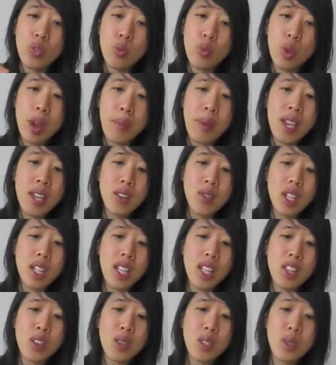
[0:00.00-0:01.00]
ribbon
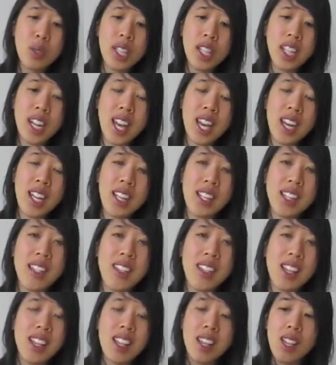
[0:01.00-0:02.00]
running through it, and it's
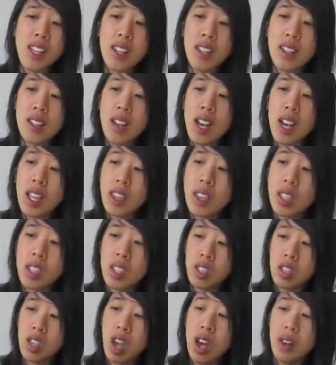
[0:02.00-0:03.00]
not the
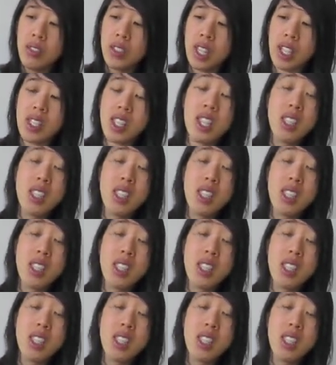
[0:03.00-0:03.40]
softest.